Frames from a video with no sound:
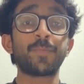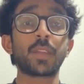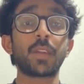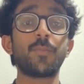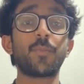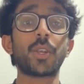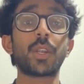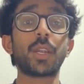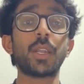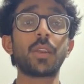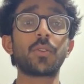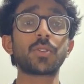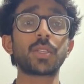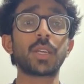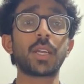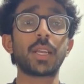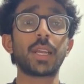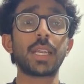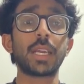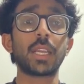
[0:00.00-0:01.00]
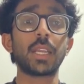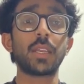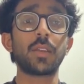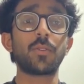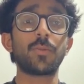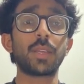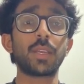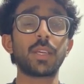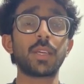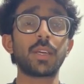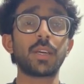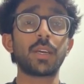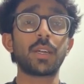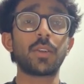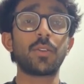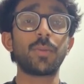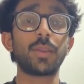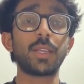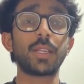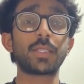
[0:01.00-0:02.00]
Importantly, no single category
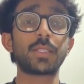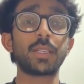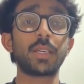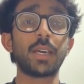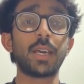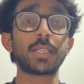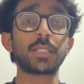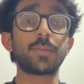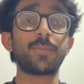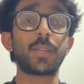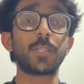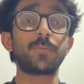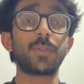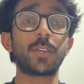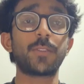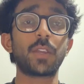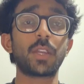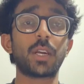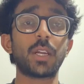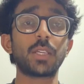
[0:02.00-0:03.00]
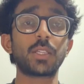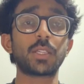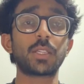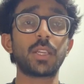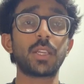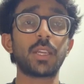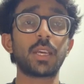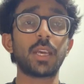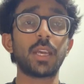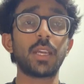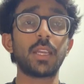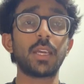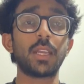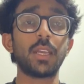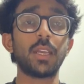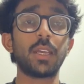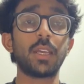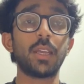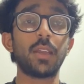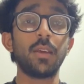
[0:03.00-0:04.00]
dominates as a bridge between all each other in
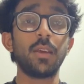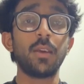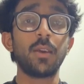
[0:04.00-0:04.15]
any year.